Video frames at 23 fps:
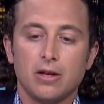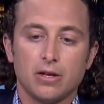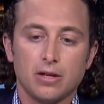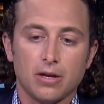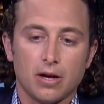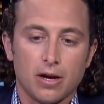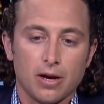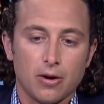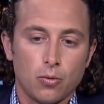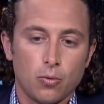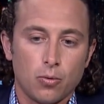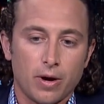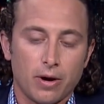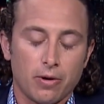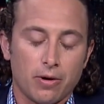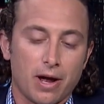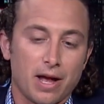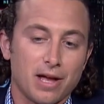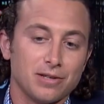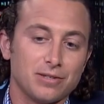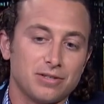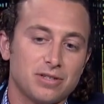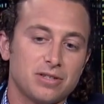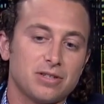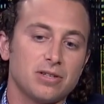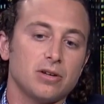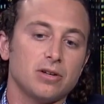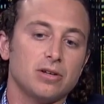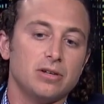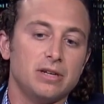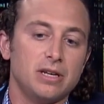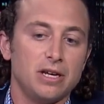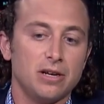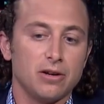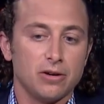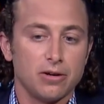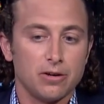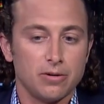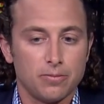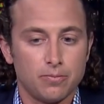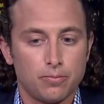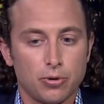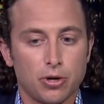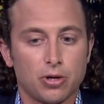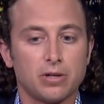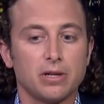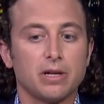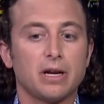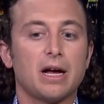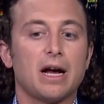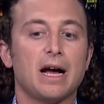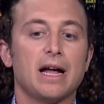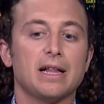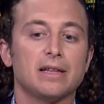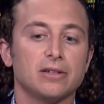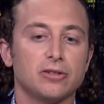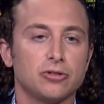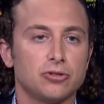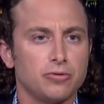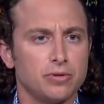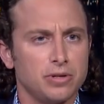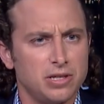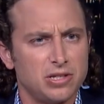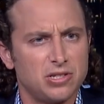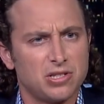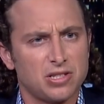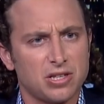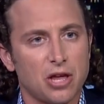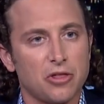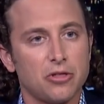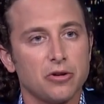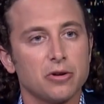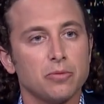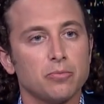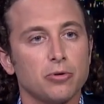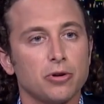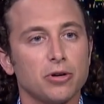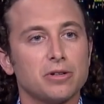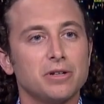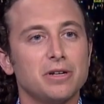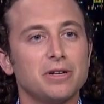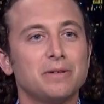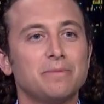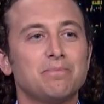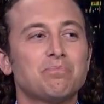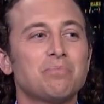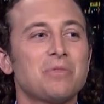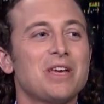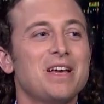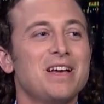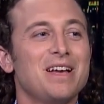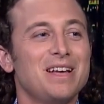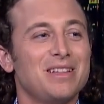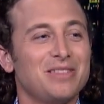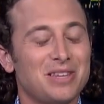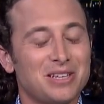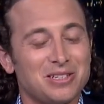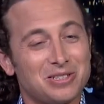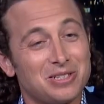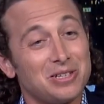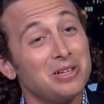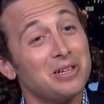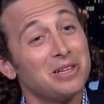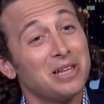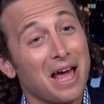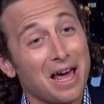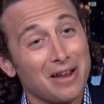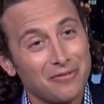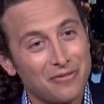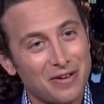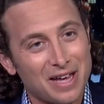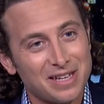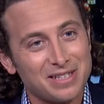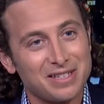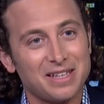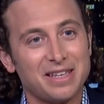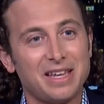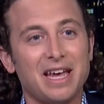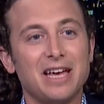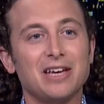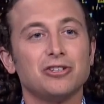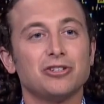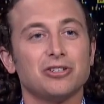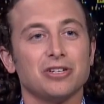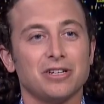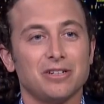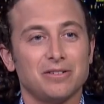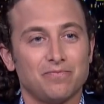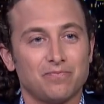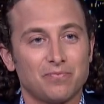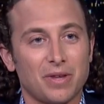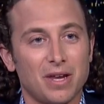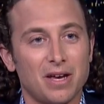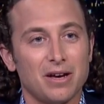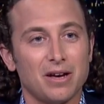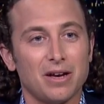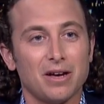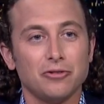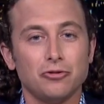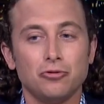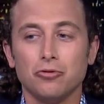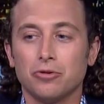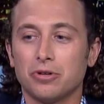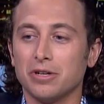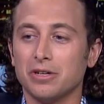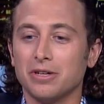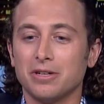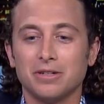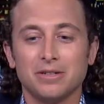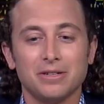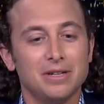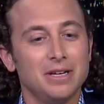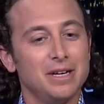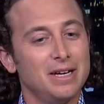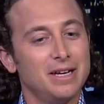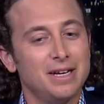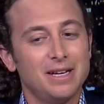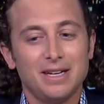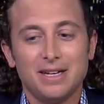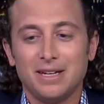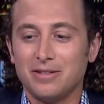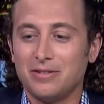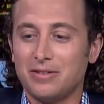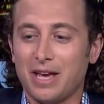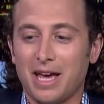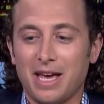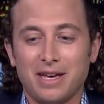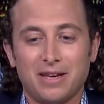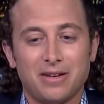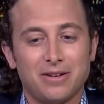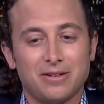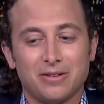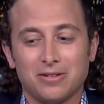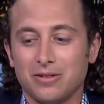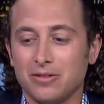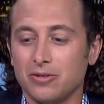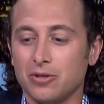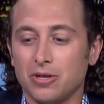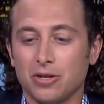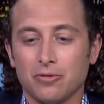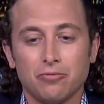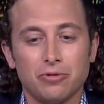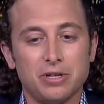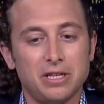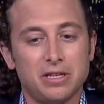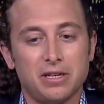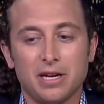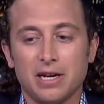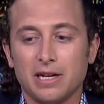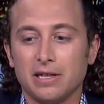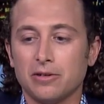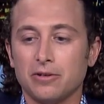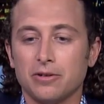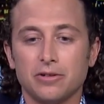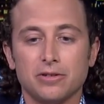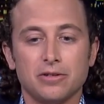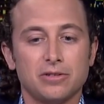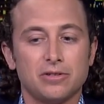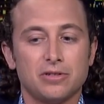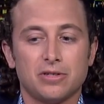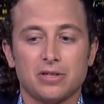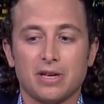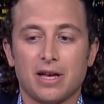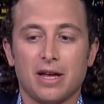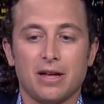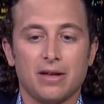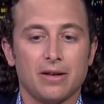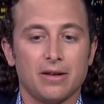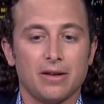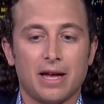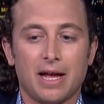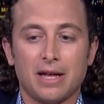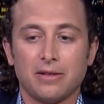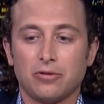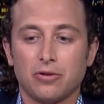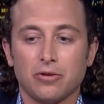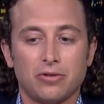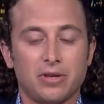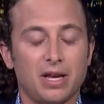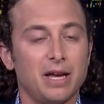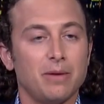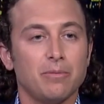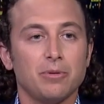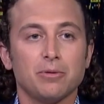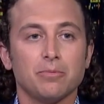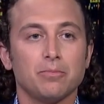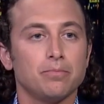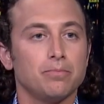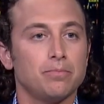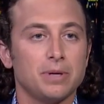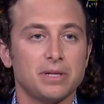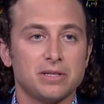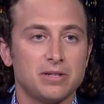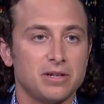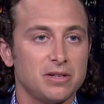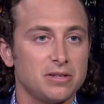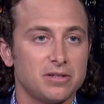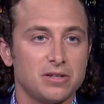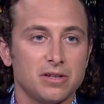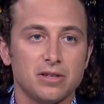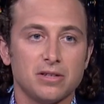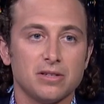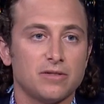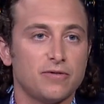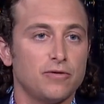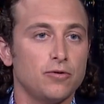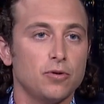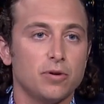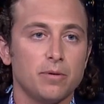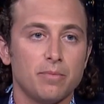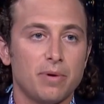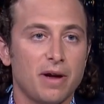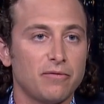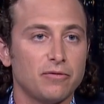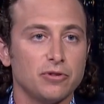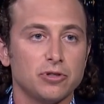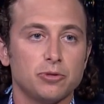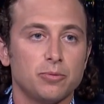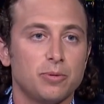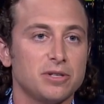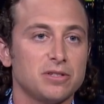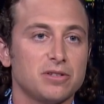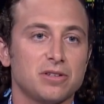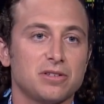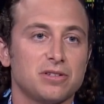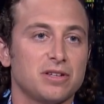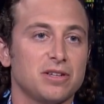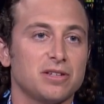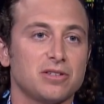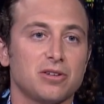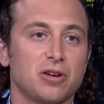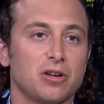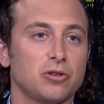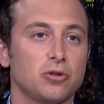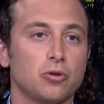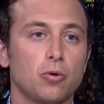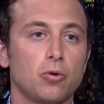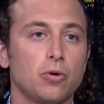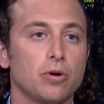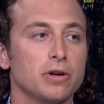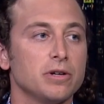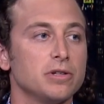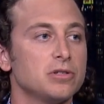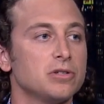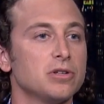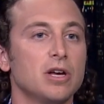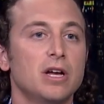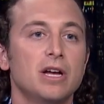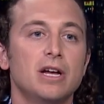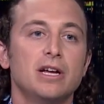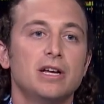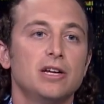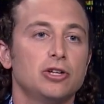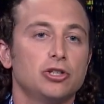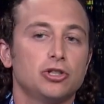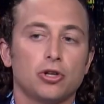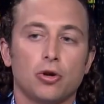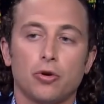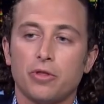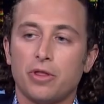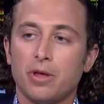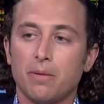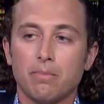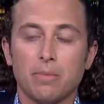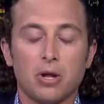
Whereas near Brooklyn College, really southern Brooklyn, there's still a lot of hesitation. You can take retailers, entertainment businesses, food and beverage businesses on tours, show them